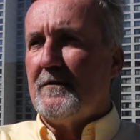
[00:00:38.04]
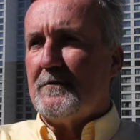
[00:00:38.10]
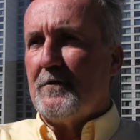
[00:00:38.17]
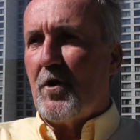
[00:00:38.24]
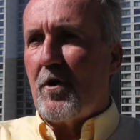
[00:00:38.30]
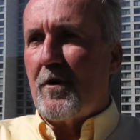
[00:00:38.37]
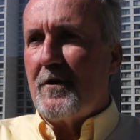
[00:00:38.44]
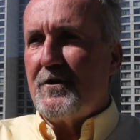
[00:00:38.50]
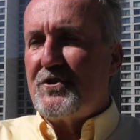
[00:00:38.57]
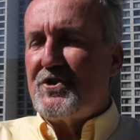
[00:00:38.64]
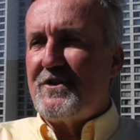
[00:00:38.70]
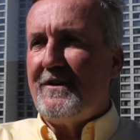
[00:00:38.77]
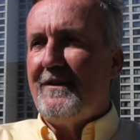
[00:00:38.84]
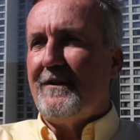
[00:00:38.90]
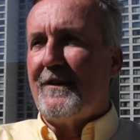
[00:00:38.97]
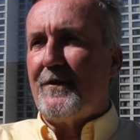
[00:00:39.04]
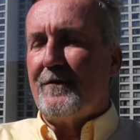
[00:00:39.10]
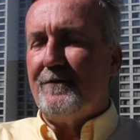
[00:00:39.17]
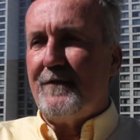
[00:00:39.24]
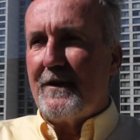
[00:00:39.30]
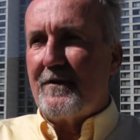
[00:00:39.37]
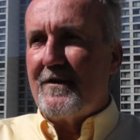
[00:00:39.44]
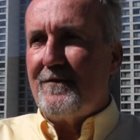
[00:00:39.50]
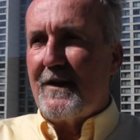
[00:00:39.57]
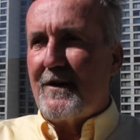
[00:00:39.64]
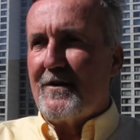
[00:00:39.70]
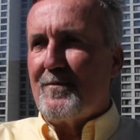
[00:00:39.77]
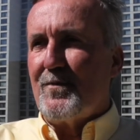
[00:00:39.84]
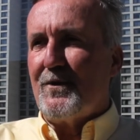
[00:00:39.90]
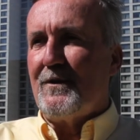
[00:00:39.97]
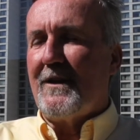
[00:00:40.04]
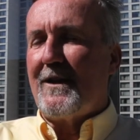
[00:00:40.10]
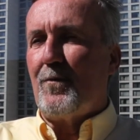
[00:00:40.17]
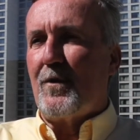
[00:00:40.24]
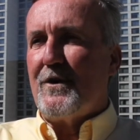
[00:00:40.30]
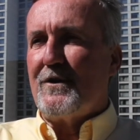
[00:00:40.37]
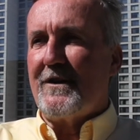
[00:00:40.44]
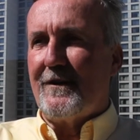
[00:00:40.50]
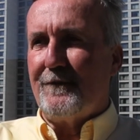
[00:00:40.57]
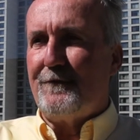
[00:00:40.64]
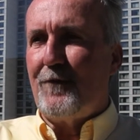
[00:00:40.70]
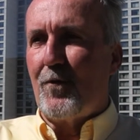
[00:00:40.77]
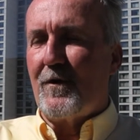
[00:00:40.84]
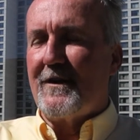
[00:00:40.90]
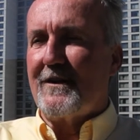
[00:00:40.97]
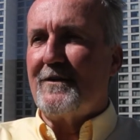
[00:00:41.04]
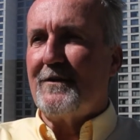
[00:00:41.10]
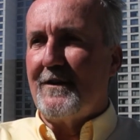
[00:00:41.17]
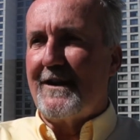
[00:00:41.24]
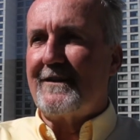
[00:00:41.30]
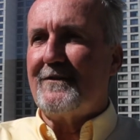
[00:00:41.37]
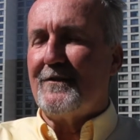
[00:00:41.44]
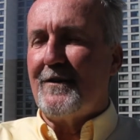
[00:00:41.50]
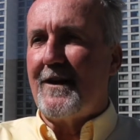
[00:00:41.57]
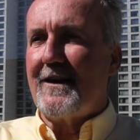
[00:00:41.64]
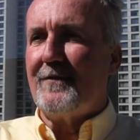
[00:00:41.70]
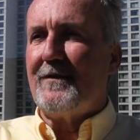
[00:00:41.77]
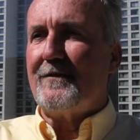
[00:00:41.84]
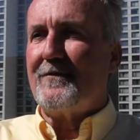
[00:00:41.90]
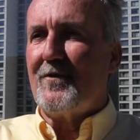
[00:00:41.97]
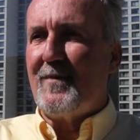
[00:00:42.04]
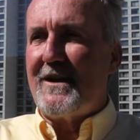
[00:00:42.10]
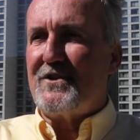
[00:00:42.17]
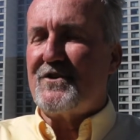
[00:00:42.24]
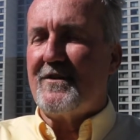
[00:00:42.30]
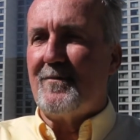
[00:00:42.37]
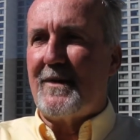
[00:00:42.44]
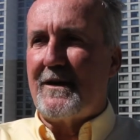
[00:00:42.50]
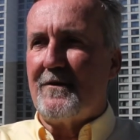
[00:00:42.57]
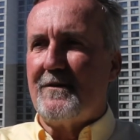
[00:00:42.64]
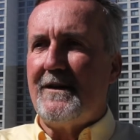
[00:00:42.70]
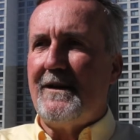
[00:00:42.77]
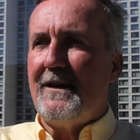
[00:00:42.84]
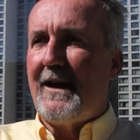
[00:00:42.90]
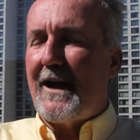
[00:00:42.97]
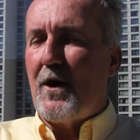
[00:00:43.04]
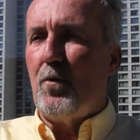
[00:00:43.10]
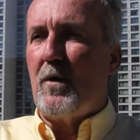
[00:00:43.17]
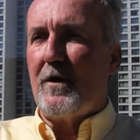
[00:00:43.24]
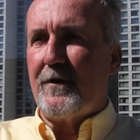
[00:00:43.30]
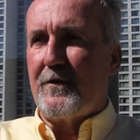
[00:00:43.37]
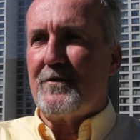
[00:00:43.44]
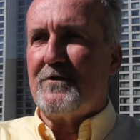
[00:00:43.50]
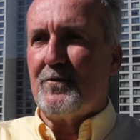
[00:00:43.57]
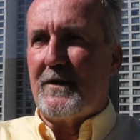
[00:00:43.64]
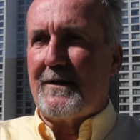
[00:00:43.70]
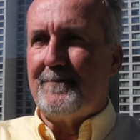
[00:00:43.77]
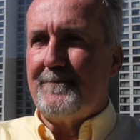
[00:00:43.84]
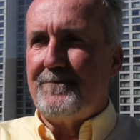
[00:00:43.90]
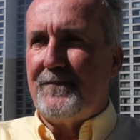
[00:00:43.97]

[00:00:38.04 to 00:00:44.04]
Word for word: large, that are very valuable, and where you can afford to collect a lot of information about how well they're doing.